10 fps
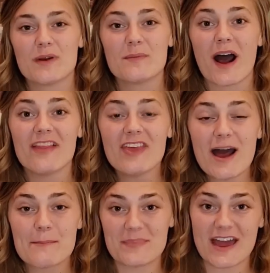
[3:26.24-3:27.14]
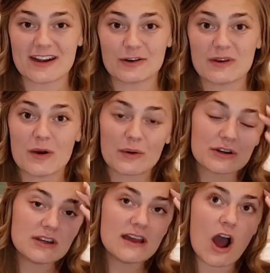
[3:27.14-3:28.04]
We bought that banner, we
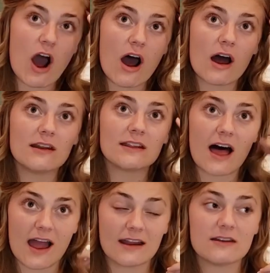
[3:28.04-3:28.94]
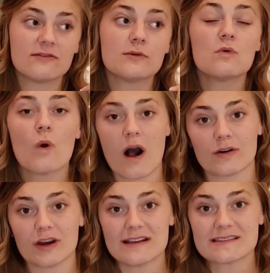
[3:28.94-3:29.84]
ordered it online from
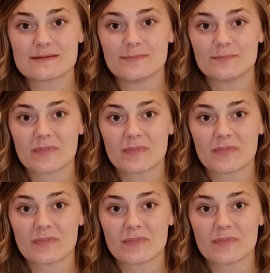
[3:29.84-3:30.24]
Walgreens.